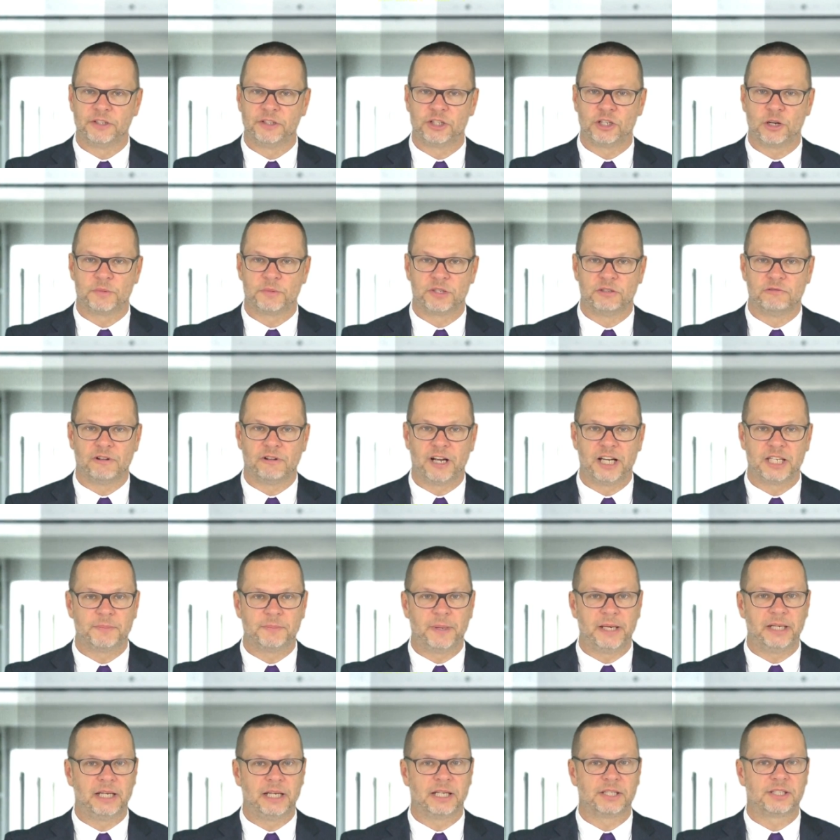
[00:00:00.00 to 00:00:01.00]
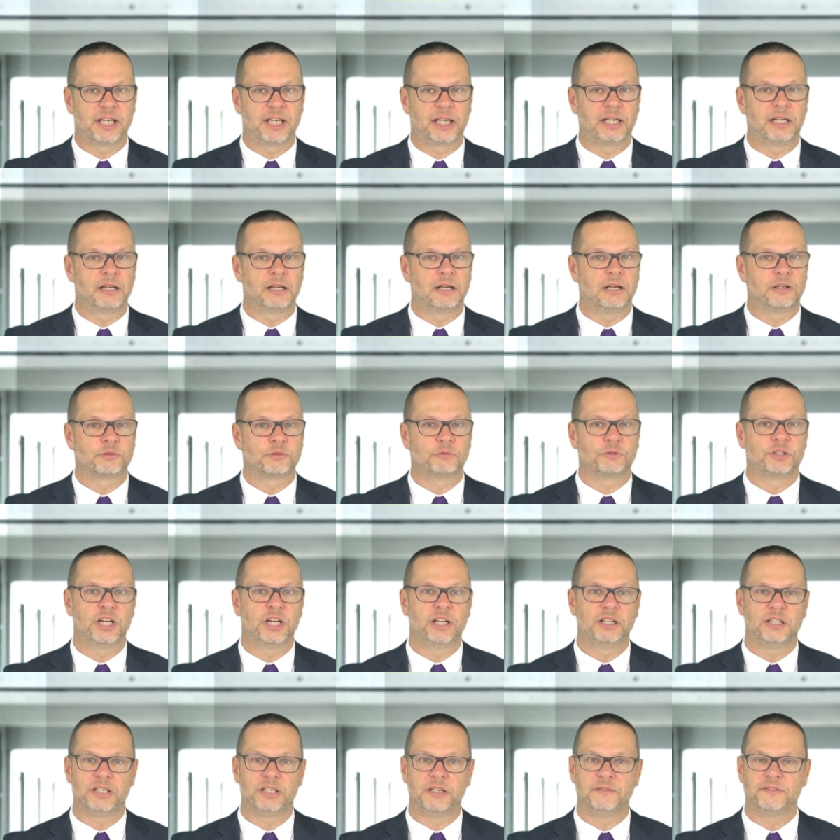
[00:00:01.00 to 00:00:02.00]
of adoption rights made it a second-class
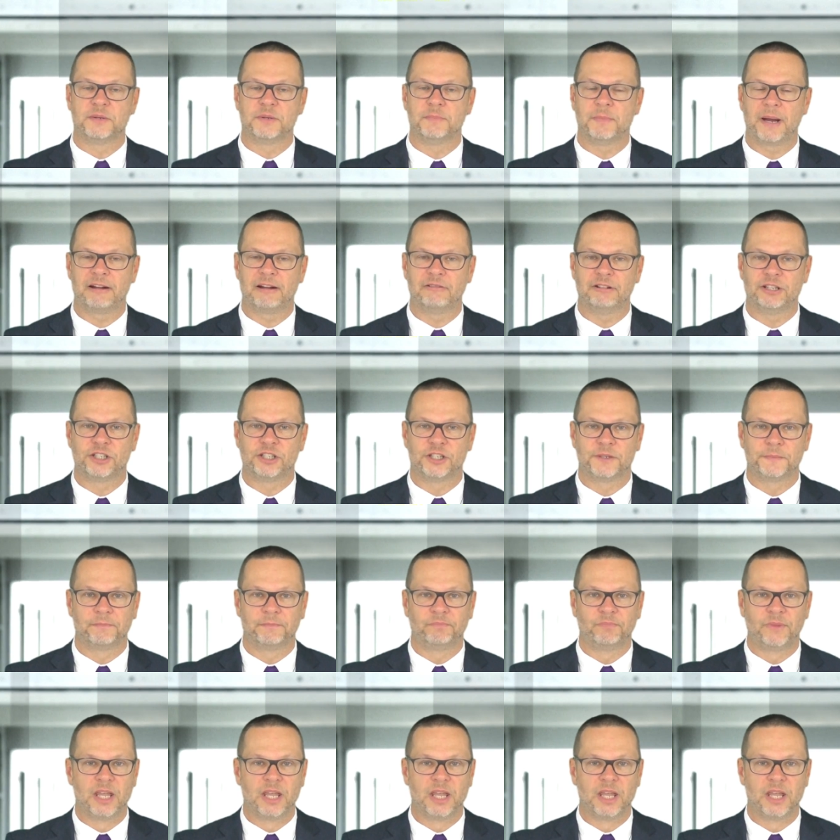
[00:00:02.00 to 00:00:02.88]
alternative to marriage.